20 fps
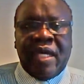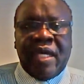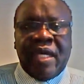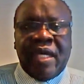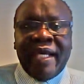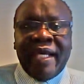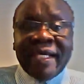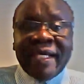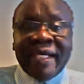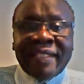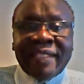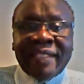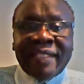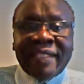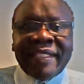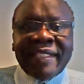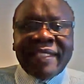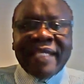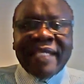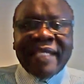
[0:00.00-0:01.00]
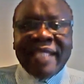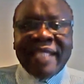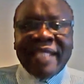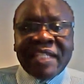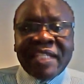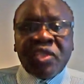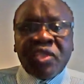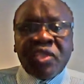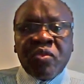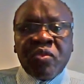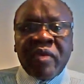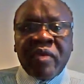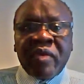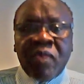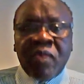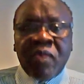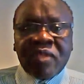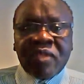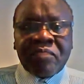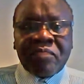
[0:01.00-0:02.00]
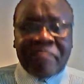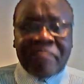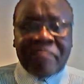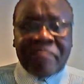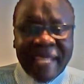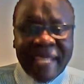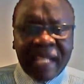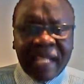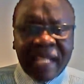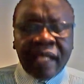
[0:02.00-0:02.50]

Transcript: Is this the nation we want to build?